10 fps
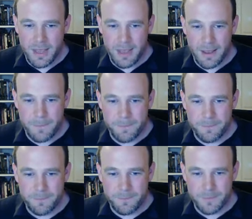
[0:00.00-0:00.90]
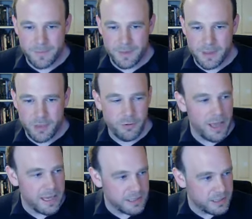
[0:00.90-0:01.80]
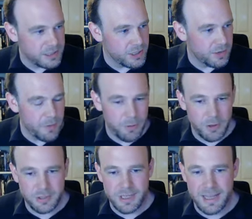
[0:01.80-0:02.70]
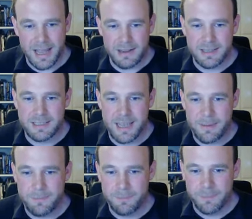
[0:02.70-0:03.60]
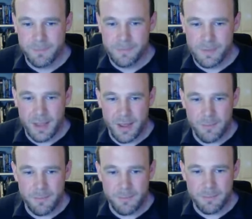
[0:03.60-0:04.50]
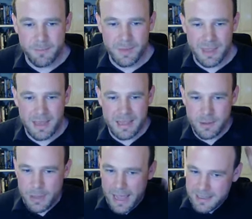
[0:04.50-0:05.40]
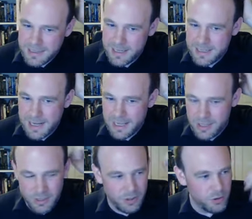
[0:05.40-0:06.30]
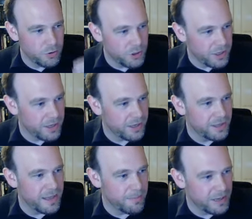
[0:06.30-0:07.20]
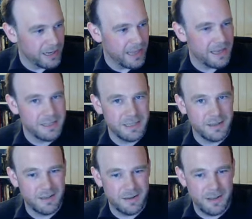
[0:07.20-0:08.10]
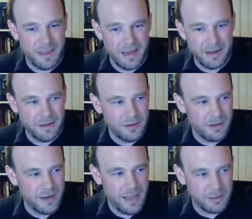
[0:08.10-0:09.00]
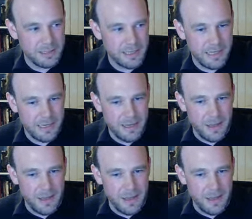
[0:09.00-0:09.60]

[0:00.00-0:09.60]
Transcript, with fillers: Um, the three ages of a person are kind of the same. Um, it you can see it as like younger and then middle aged and then elderly